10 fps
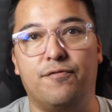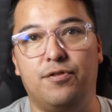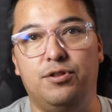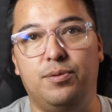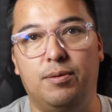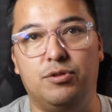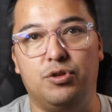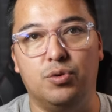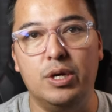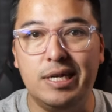for you to be able
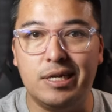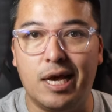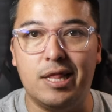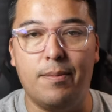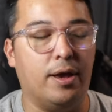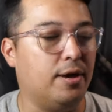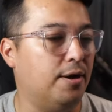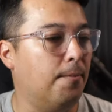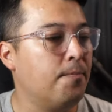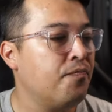to tighten that back
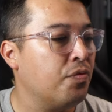up.